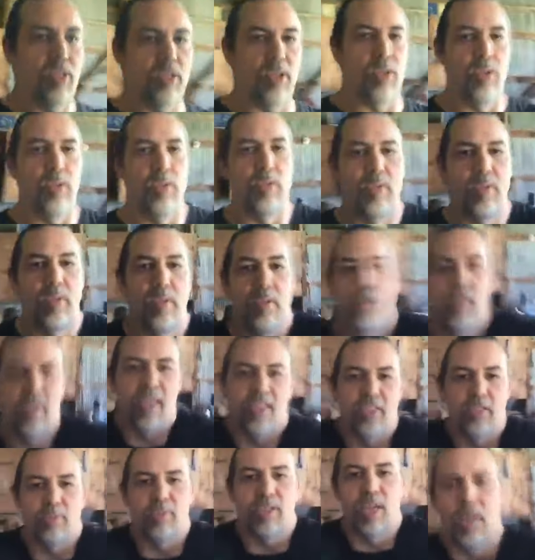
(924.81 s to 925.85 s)
to
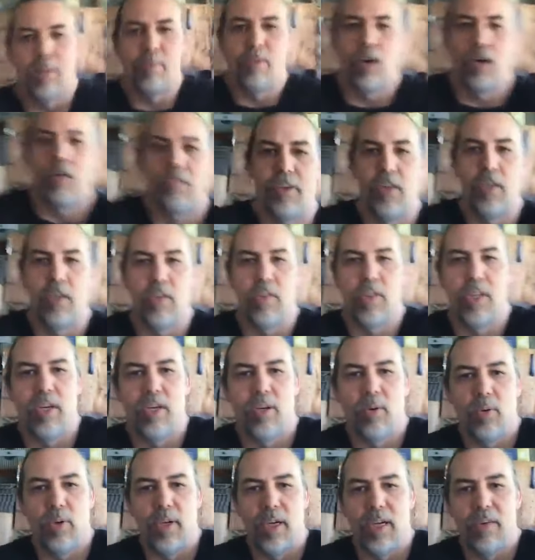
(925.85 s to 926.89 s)
take some time off here or
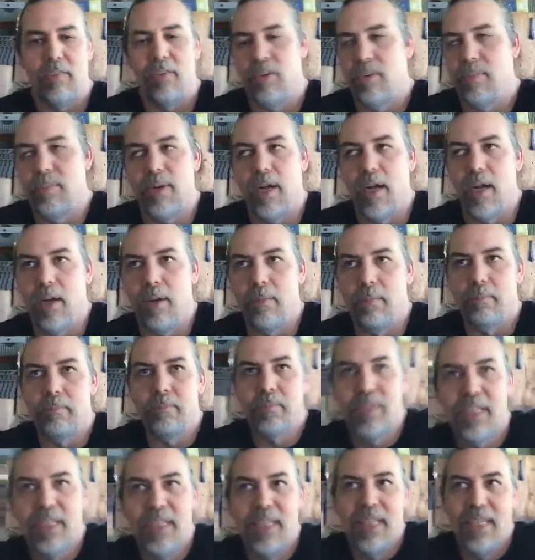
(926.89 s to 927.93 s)
there, whatever, um,
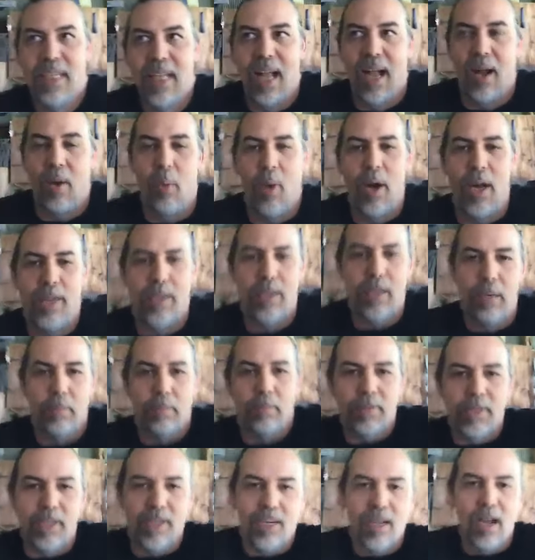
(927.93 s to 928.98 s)
I wind
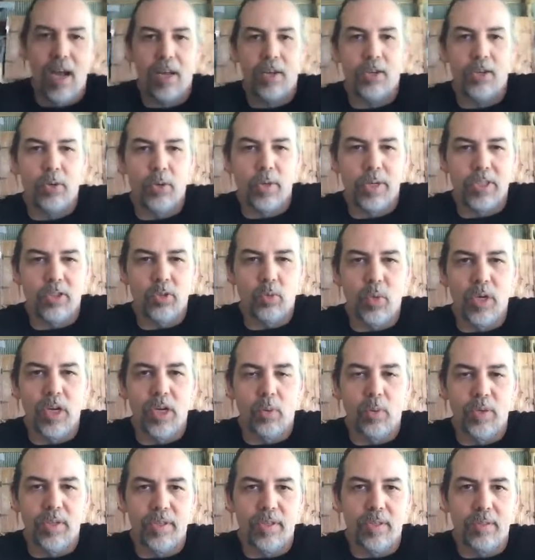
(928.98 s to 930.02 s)
up not doing as
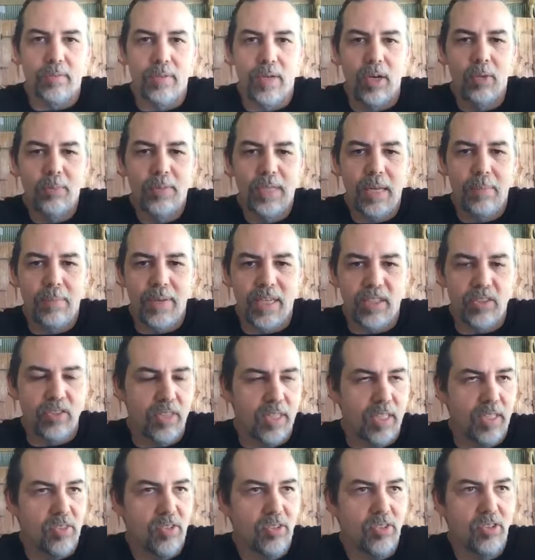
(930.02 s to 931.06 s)
well with it. I hope that makes
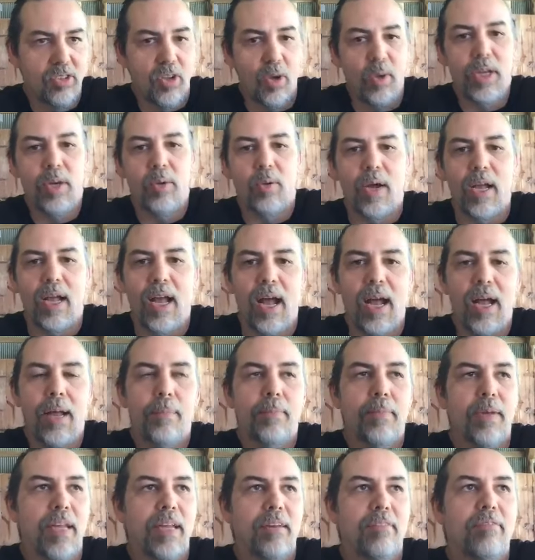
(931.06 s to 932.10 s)
sense. So anyway,
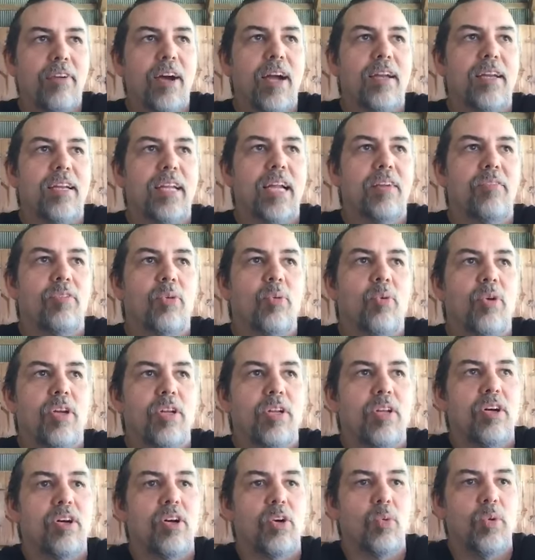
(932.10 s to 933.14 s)
I'm inviting everyone
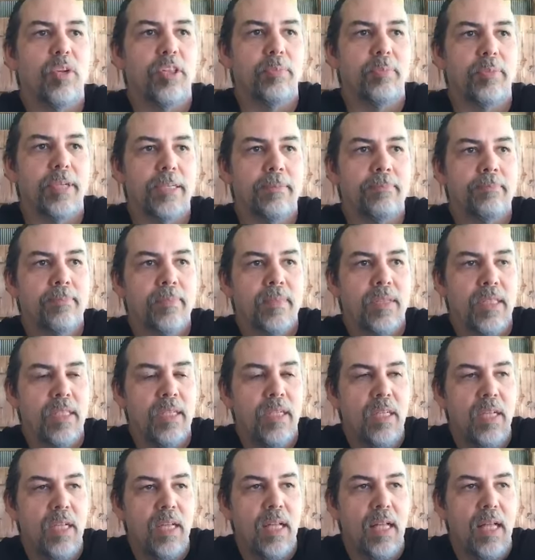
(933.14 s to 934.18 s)
along with me
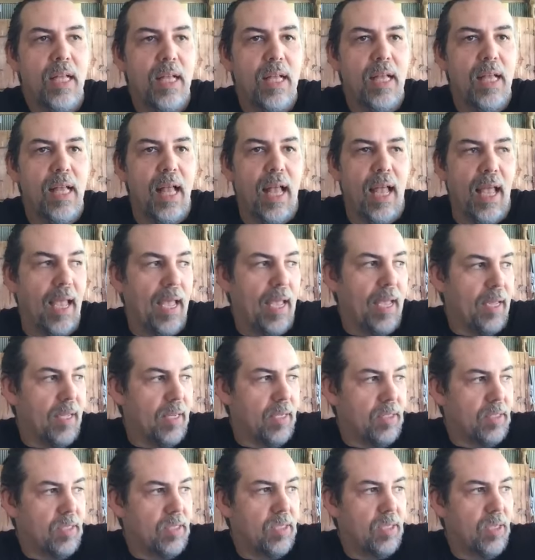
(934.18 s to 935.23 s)

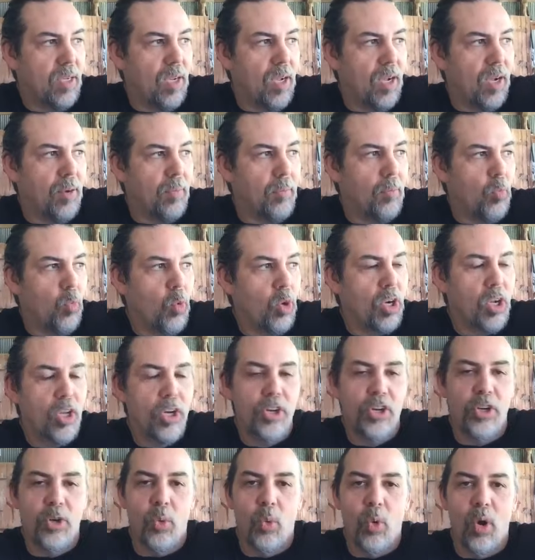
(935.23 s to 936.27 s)
and um, we're
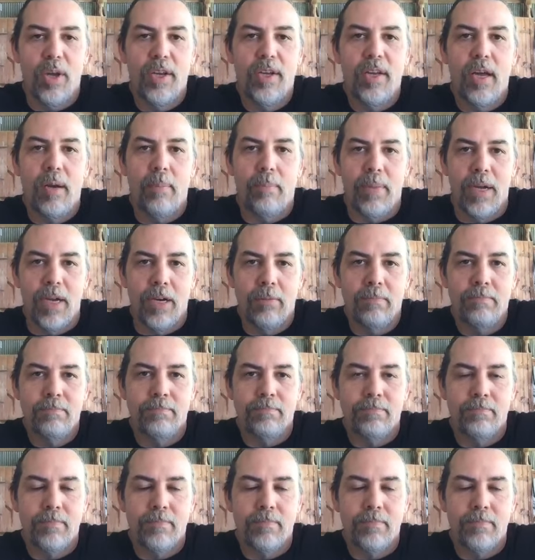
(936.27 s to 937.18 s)
gonna do one dumbbell.